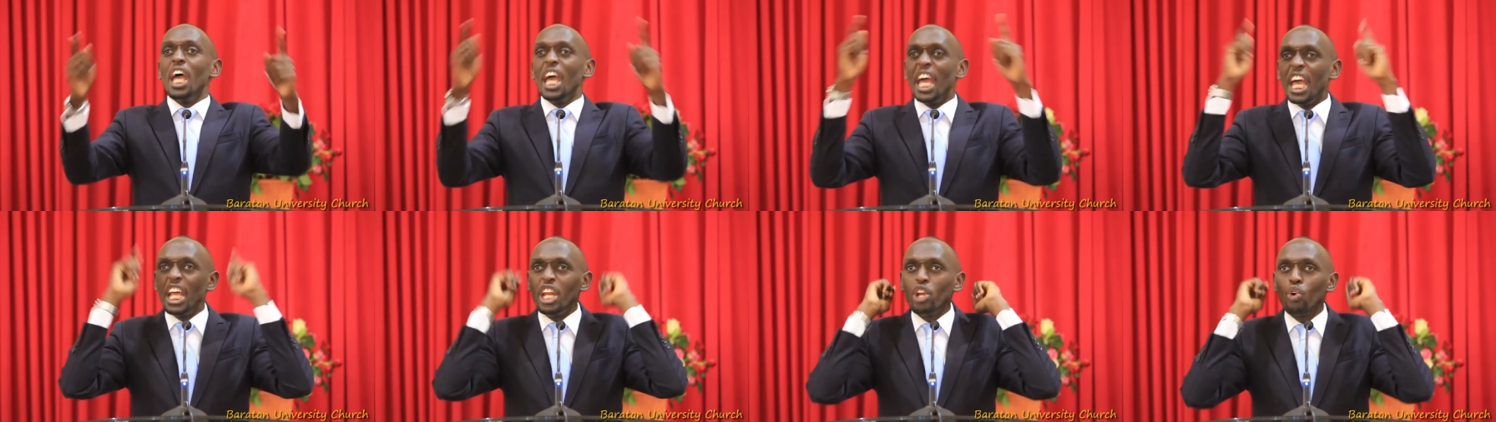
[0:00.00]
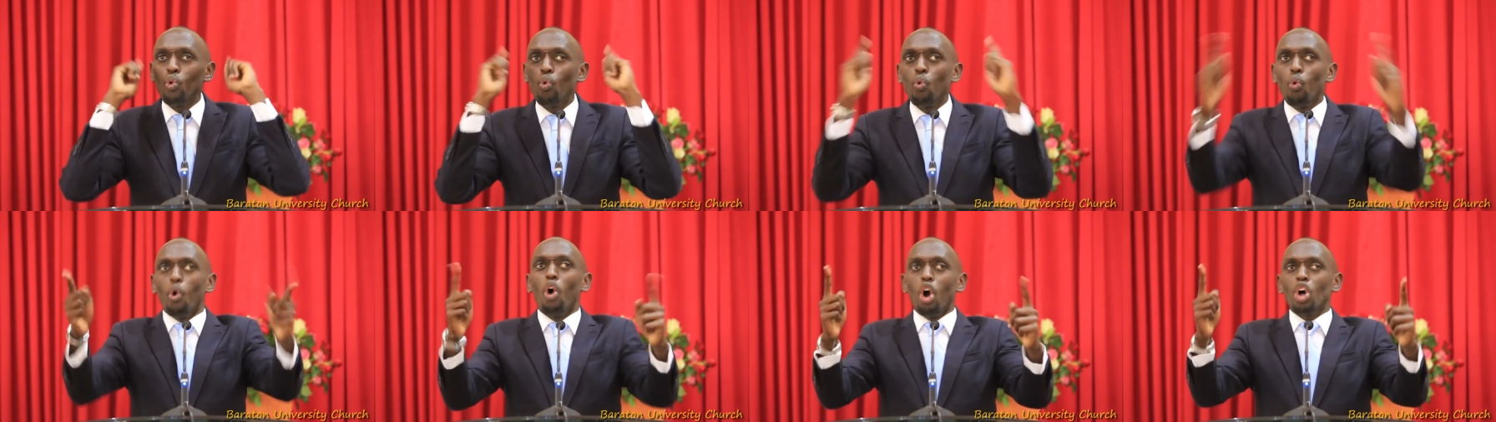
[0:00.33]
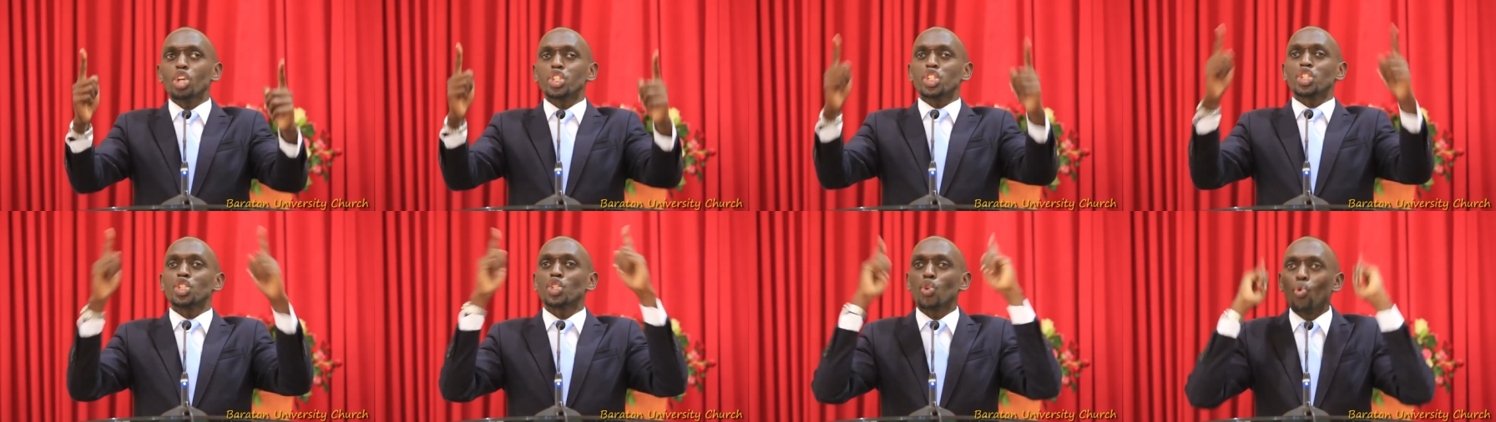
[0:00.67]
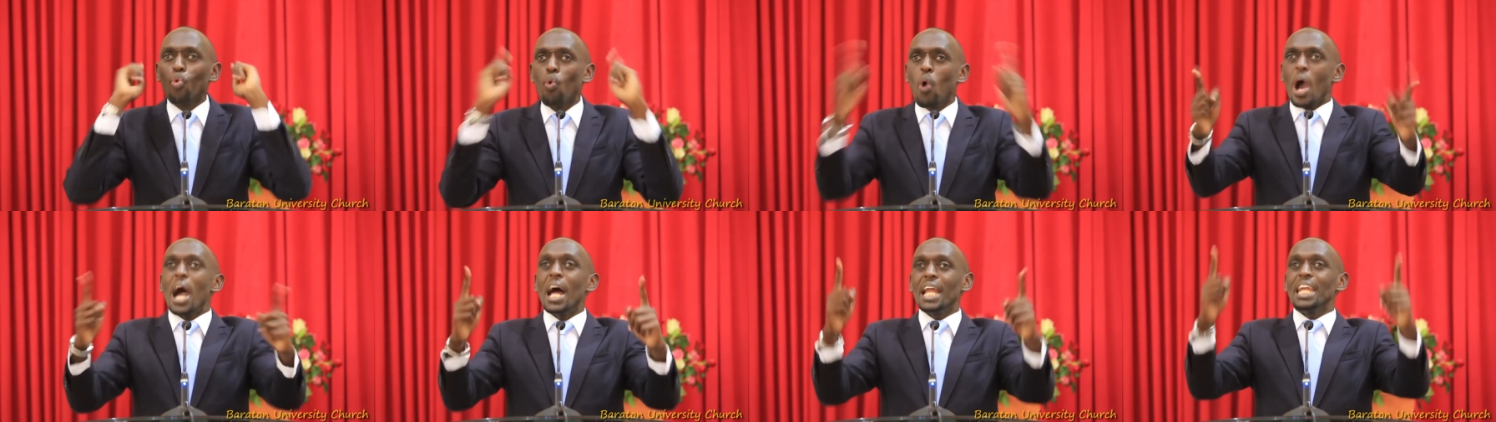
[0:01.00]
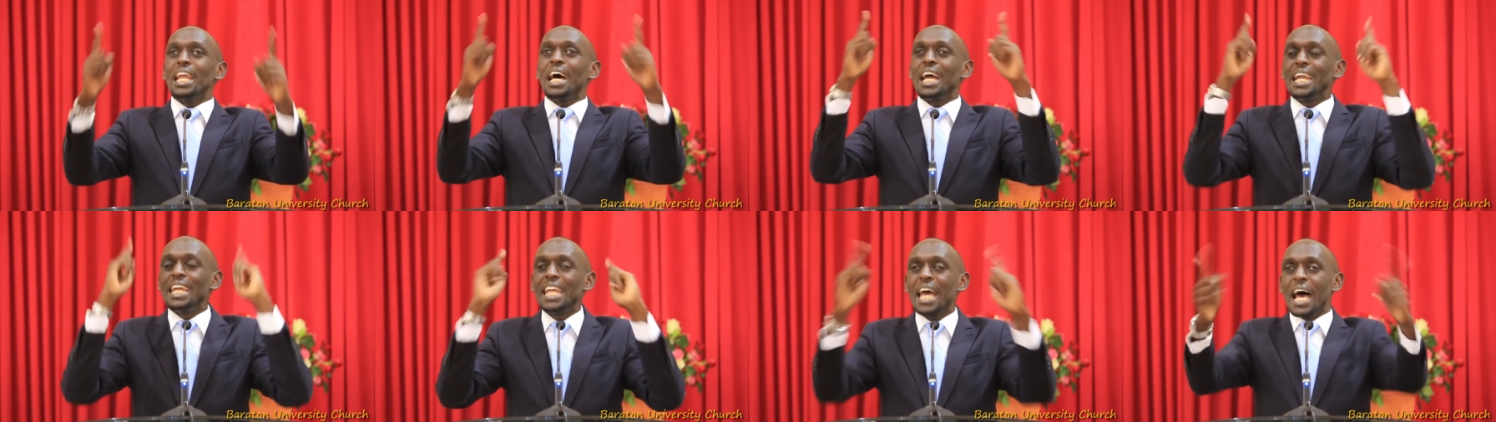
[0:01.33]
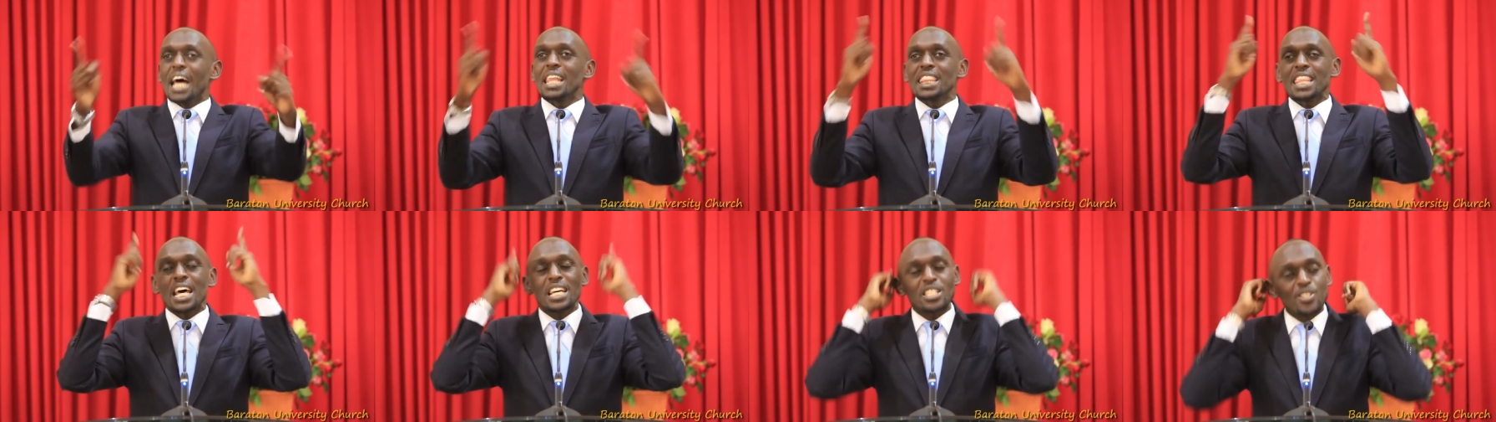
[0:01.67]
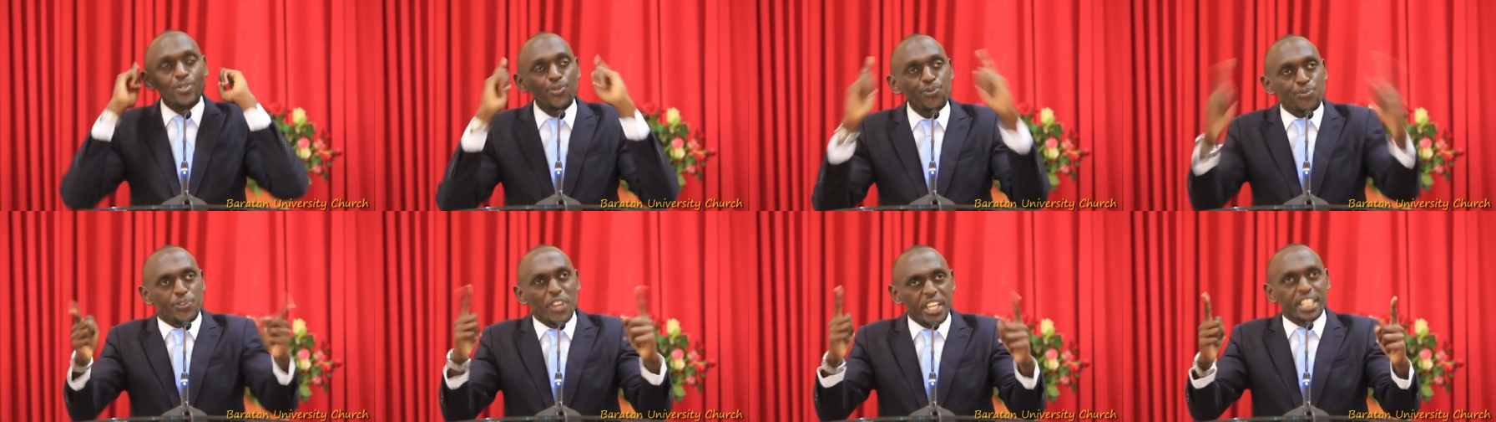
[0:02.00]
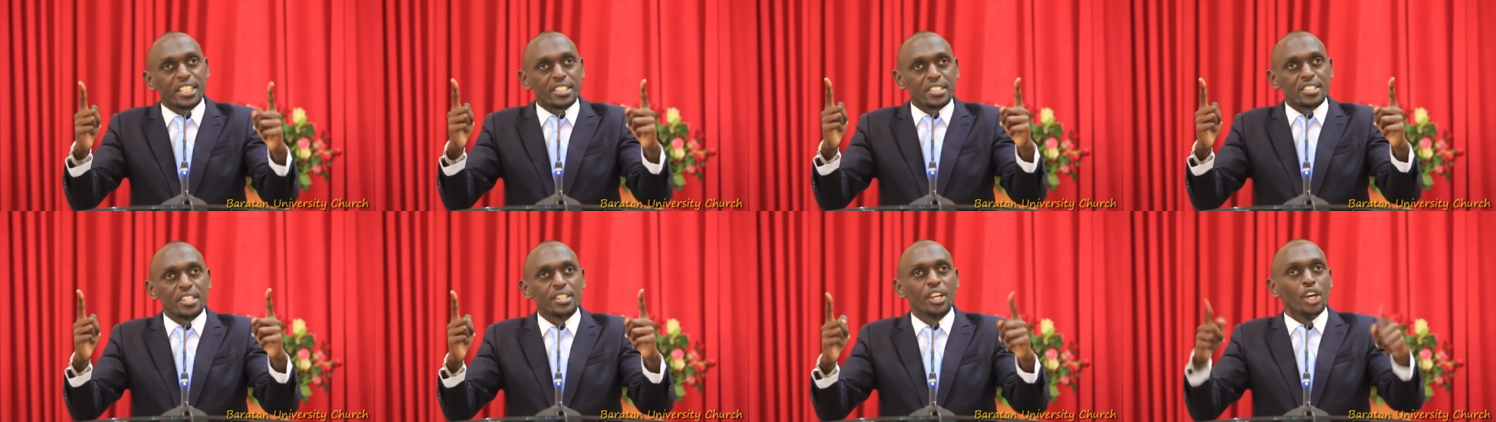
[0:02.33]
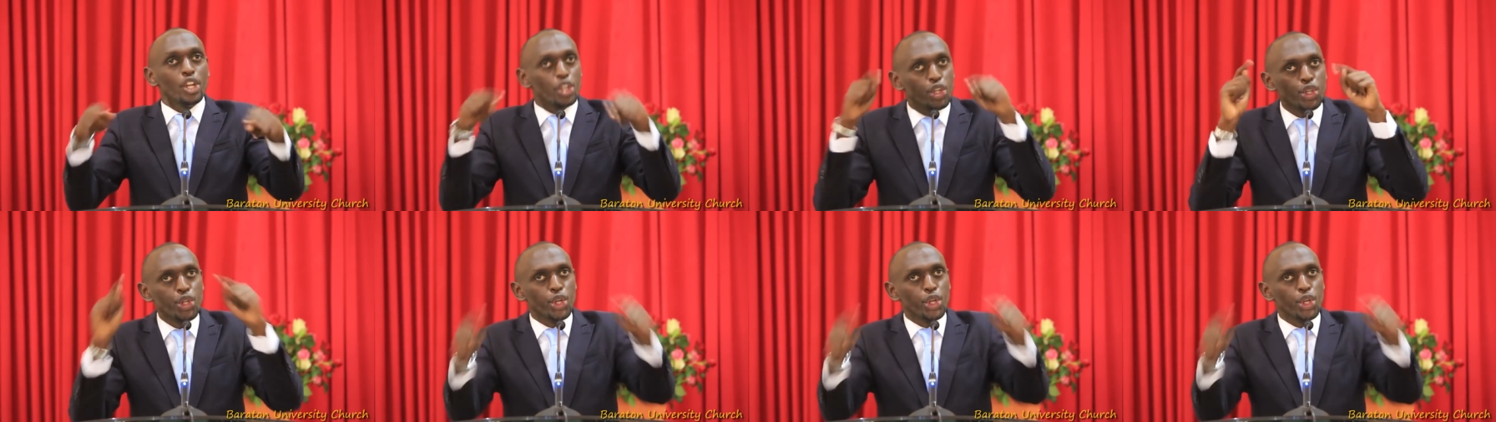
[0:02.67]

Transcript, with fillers: and wash one another's feet